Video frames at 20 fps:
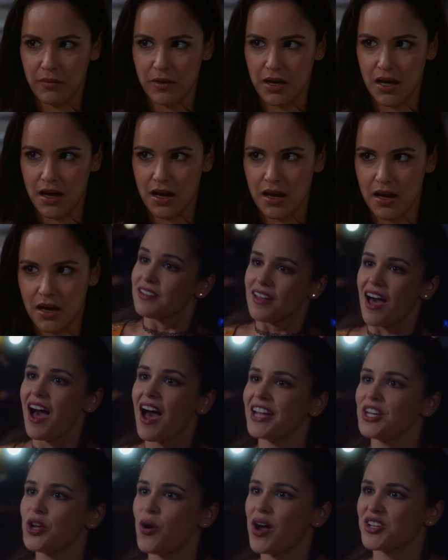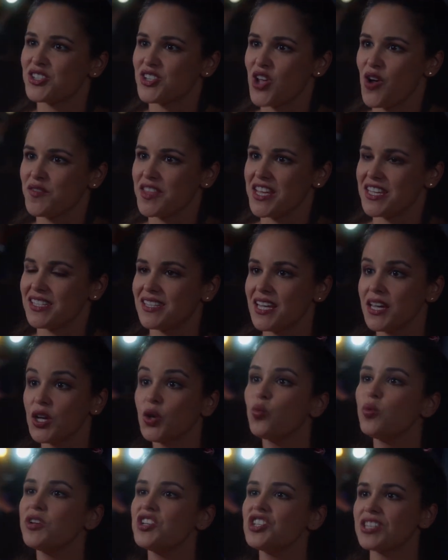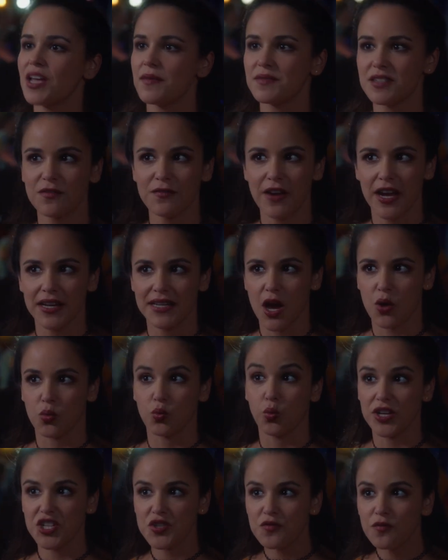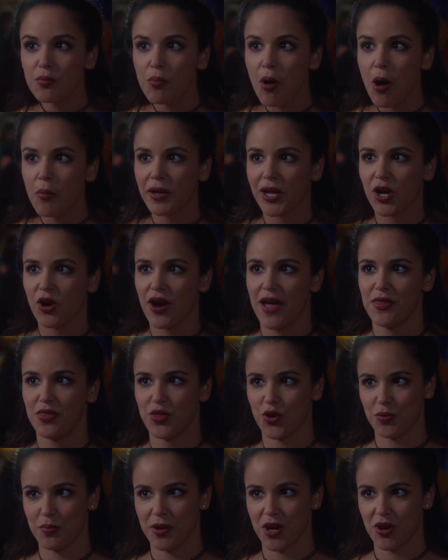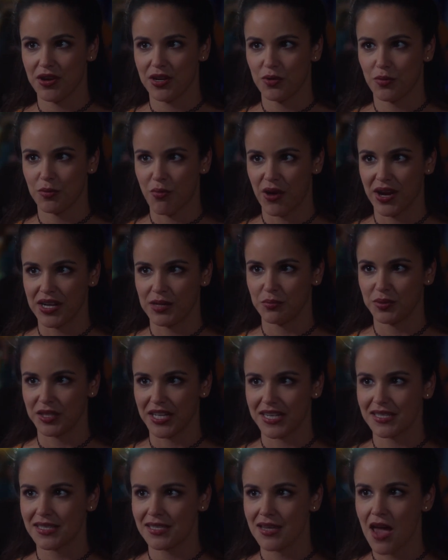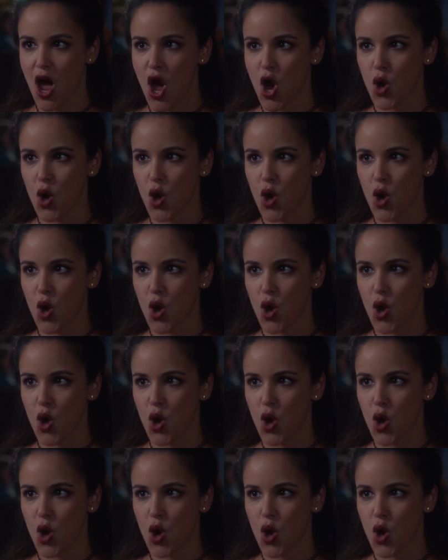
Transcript: Mama. I know how to solve this. We just have to find out which football player had third period with Brandon Bliss.